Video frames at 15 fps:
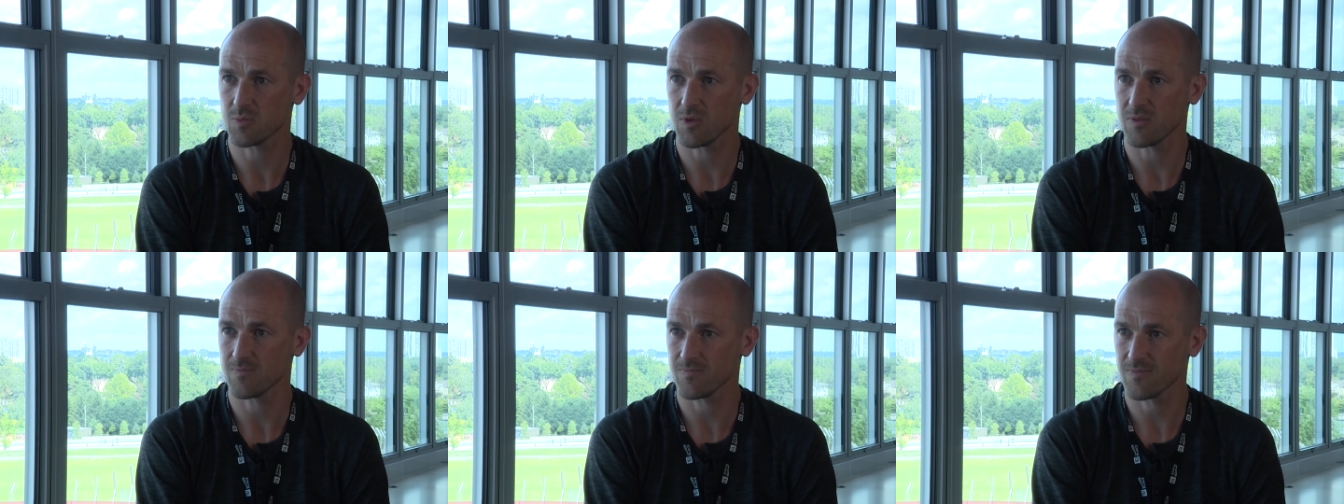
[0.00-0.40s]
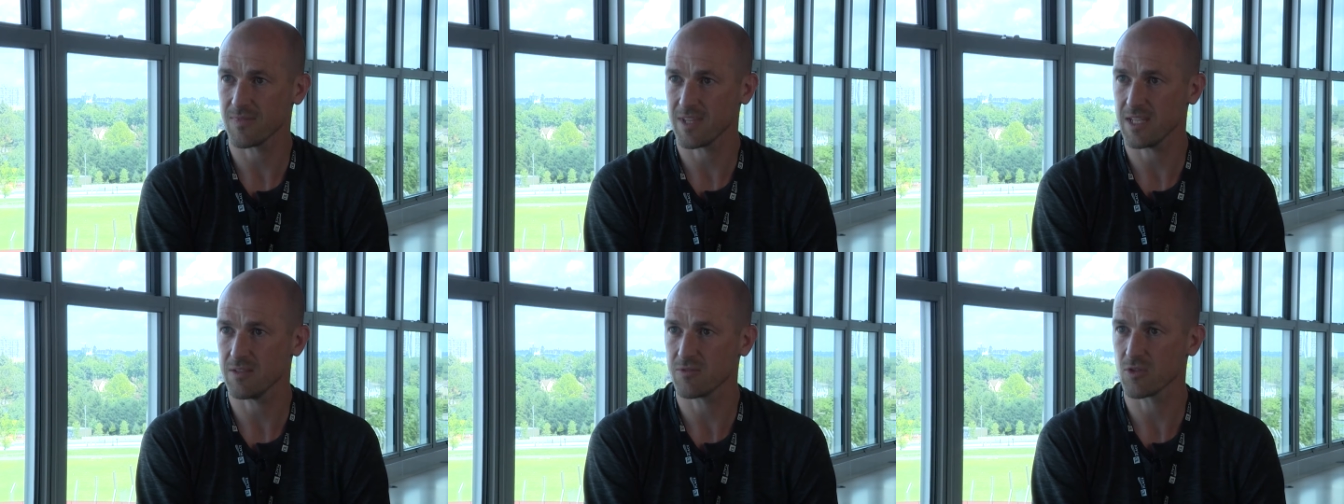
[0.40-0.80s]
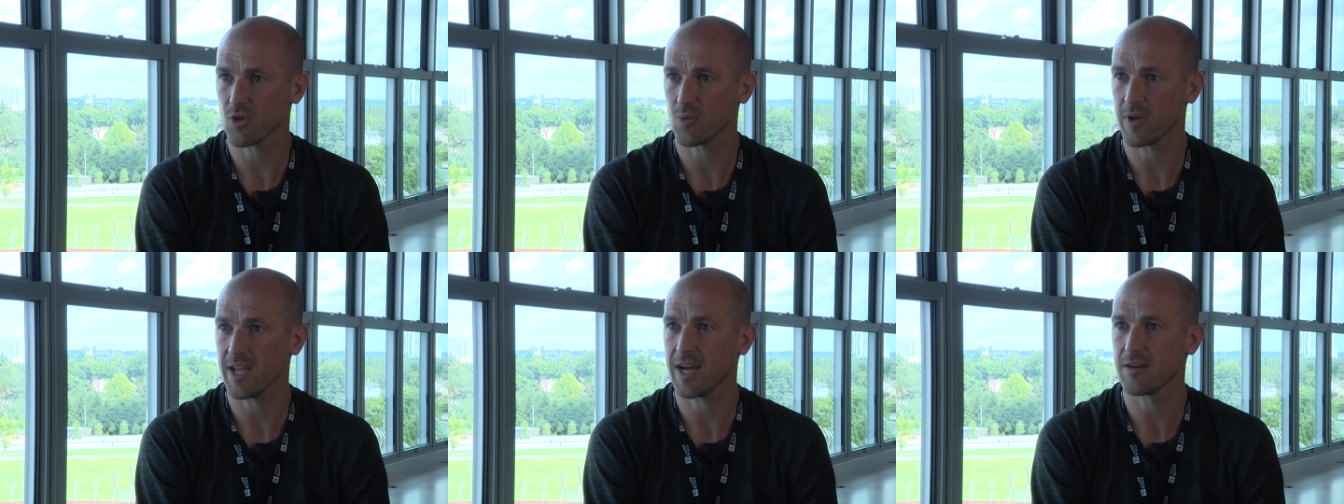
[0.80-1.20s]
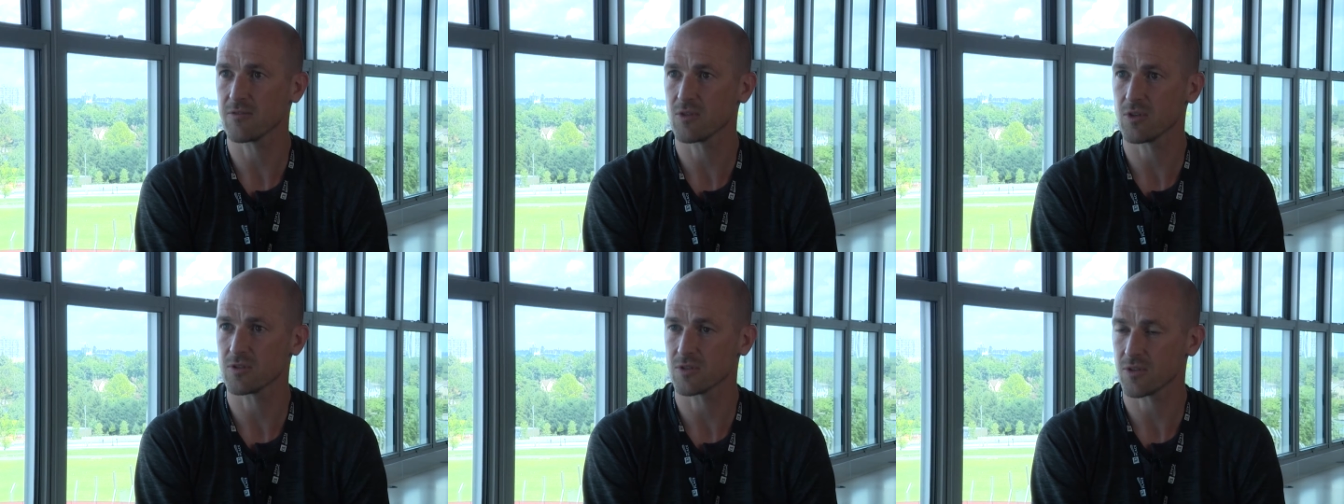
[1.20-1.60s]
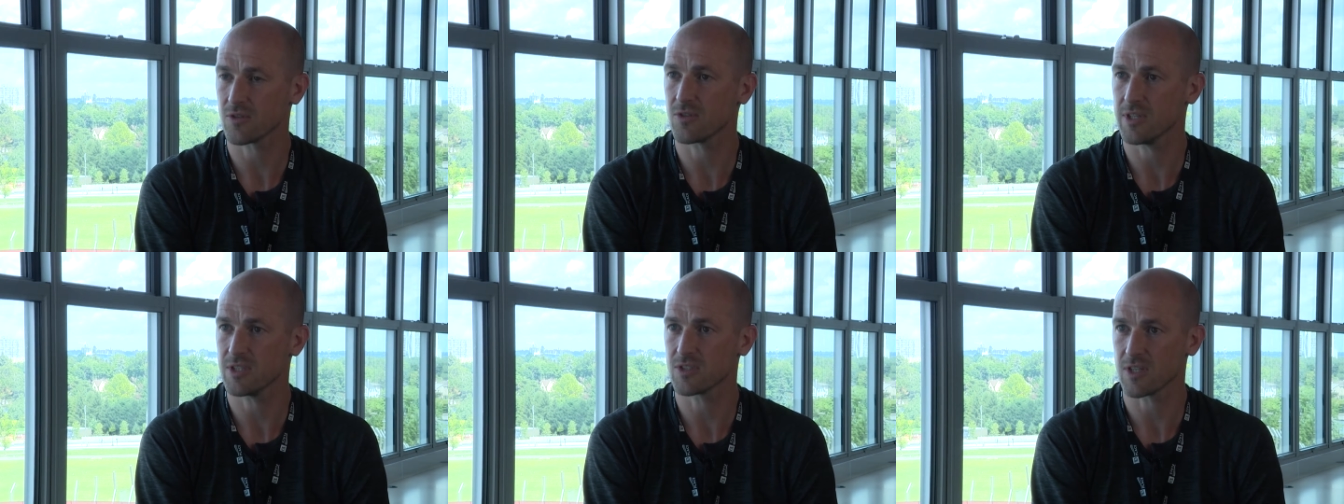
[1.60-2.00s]
But even though we have gone to
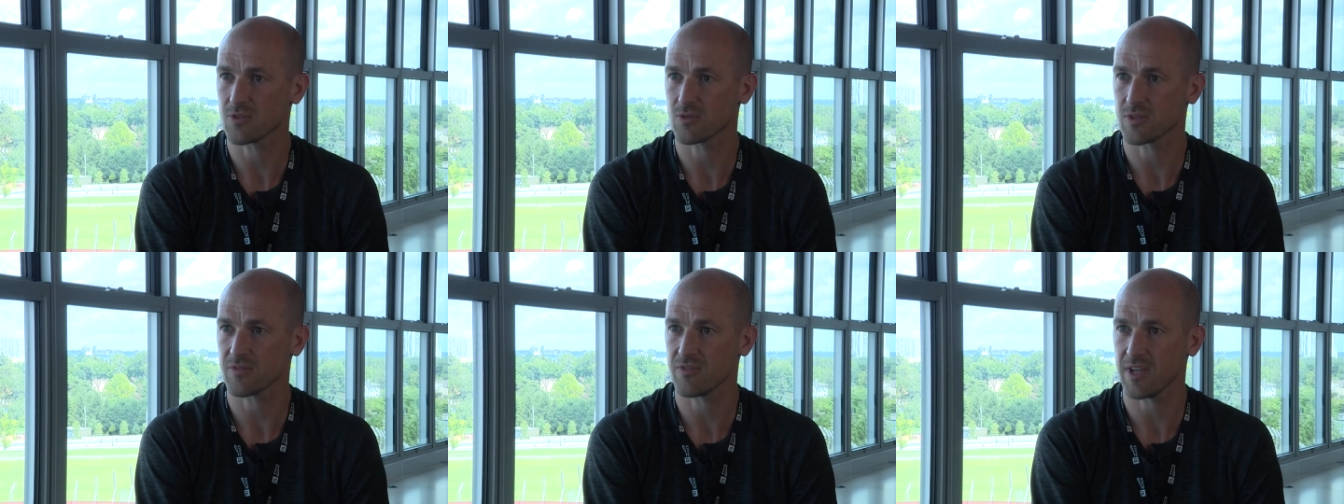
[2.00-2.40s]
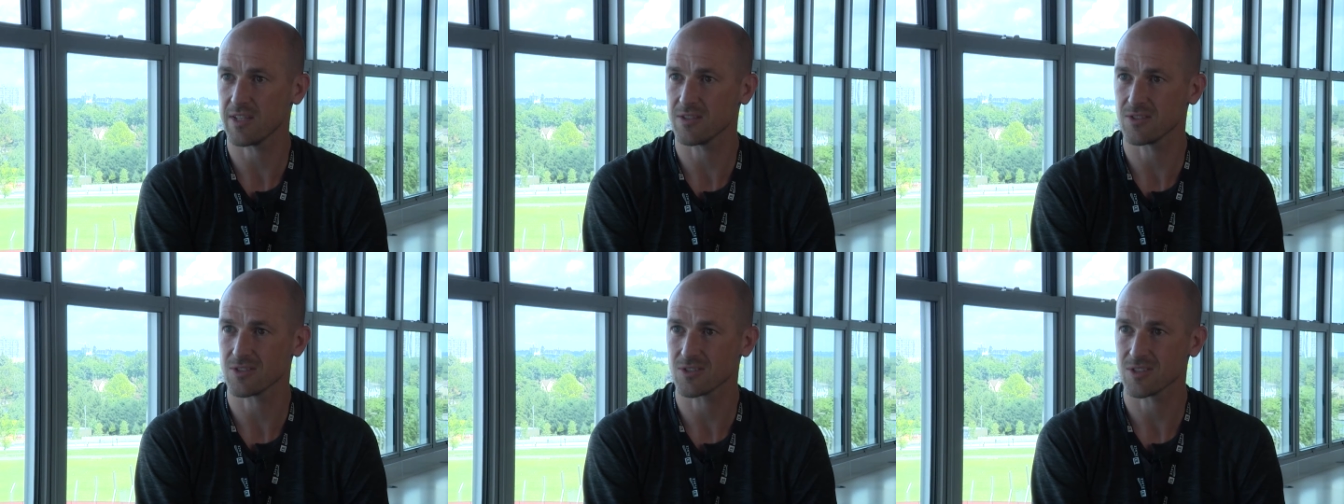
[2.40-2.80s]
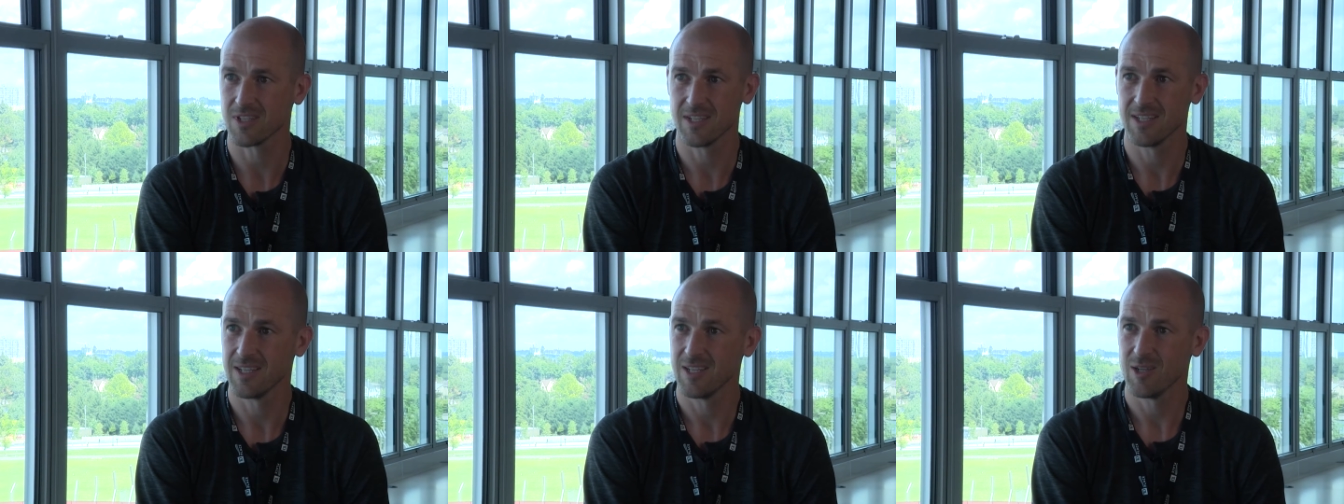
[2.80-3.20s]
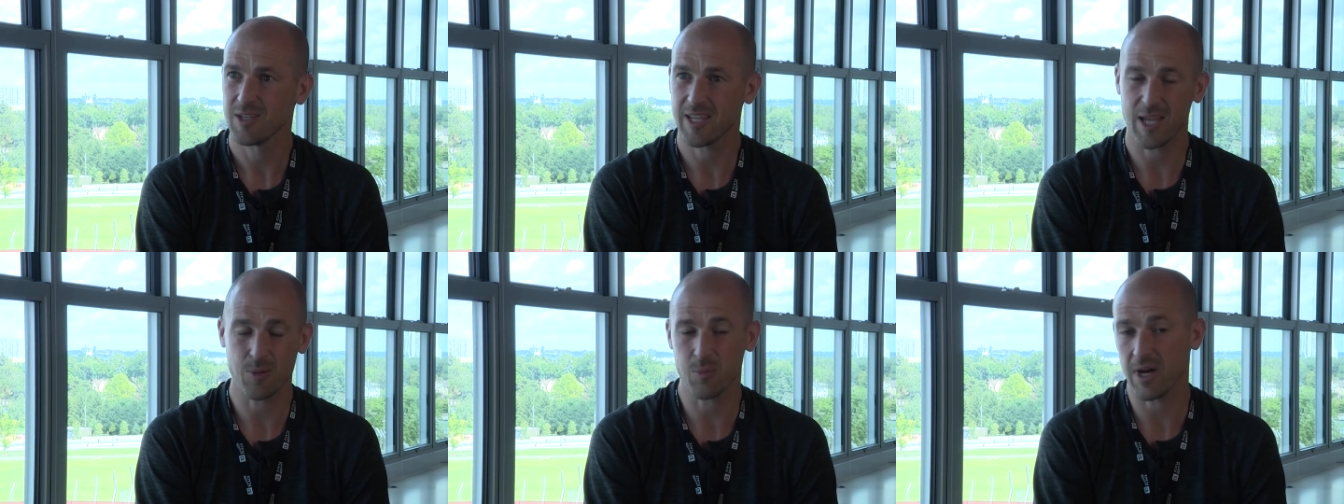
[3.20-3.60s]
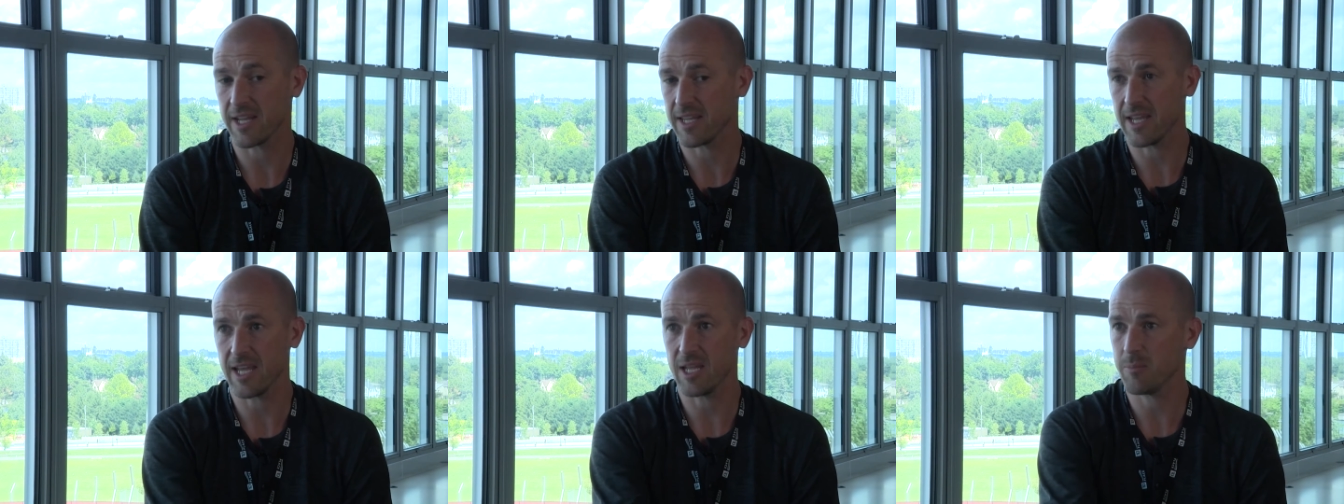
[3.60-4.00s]
3 central defenders, game by
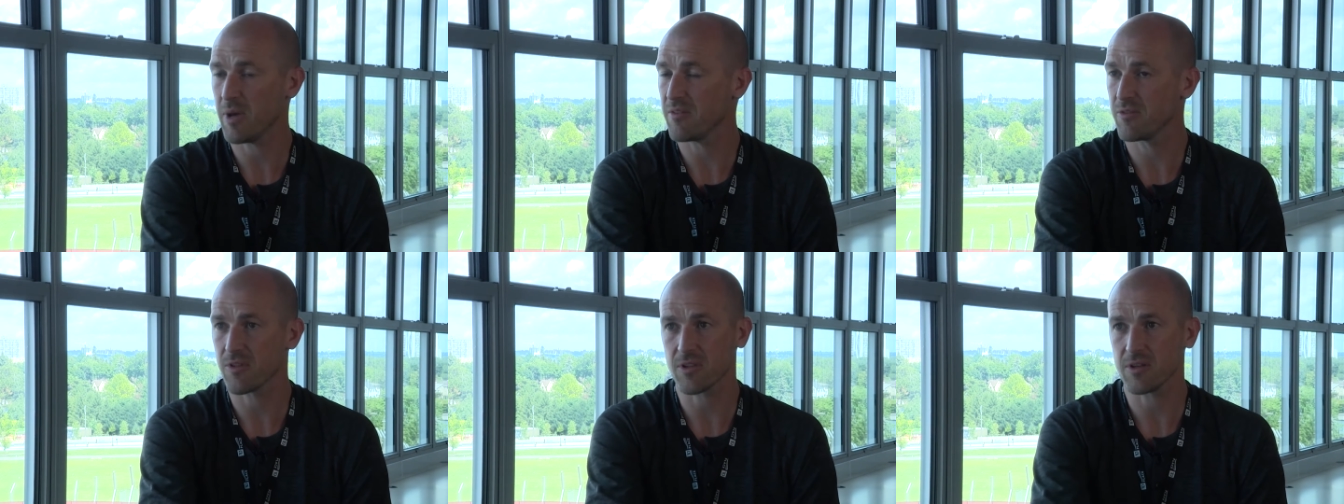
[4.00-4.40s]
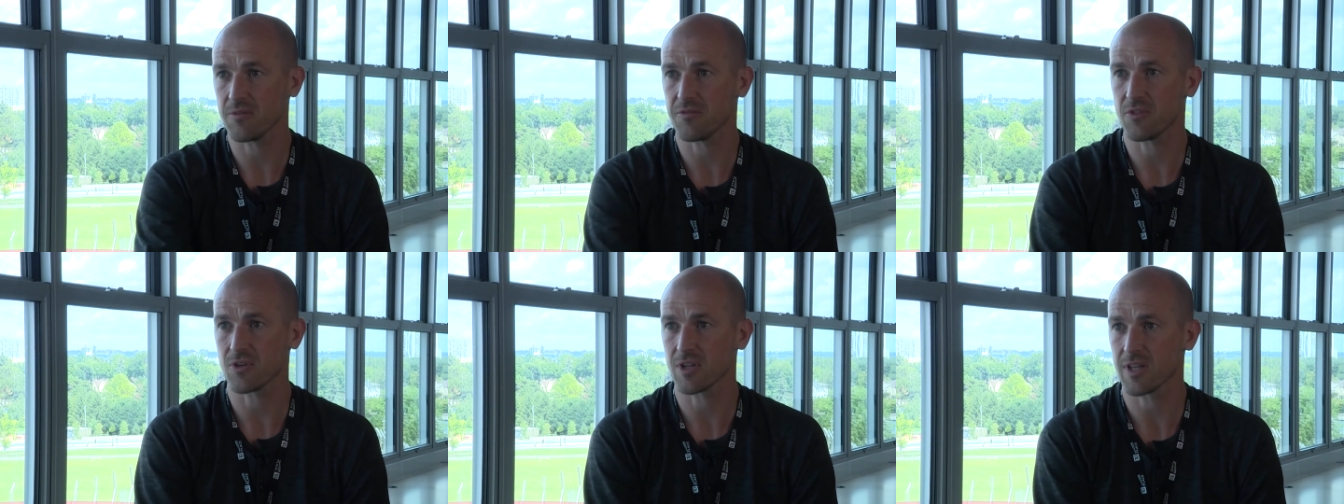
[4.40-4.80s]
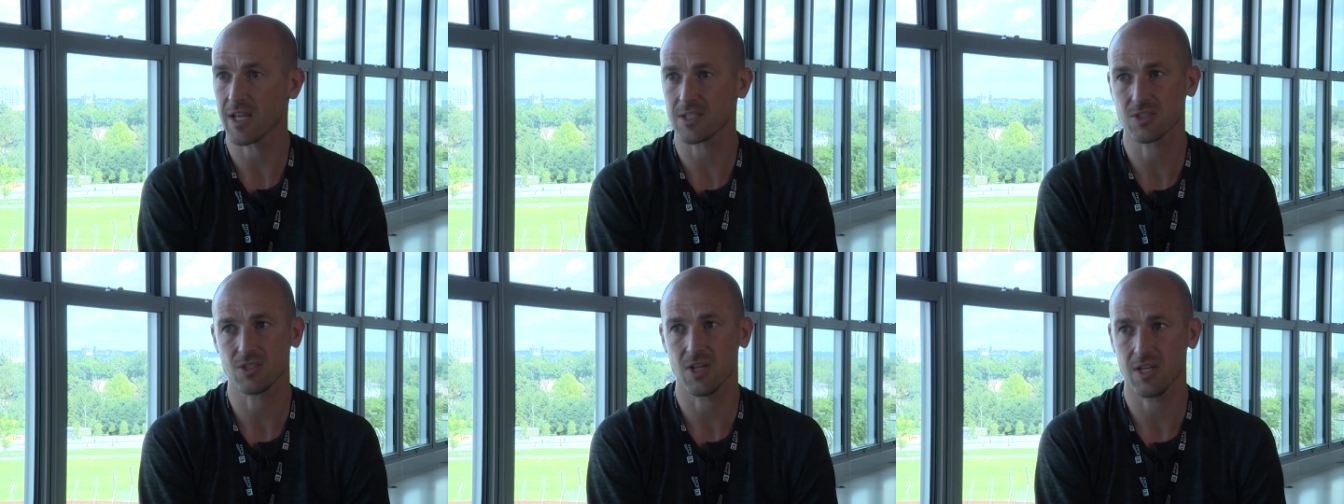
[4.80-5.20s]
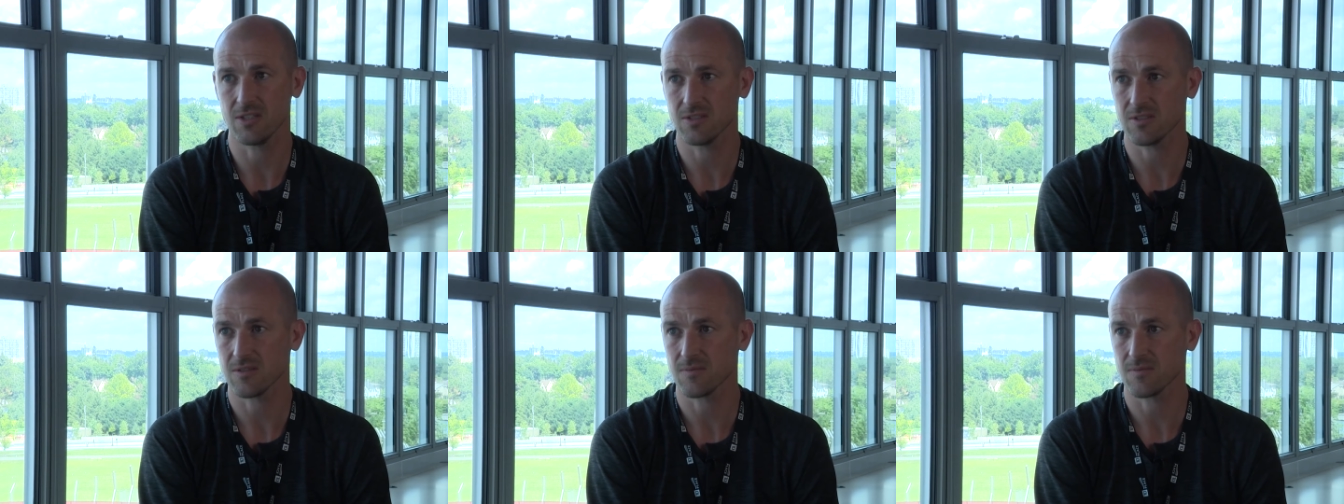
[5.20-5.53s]
game, everything in front of that's changed.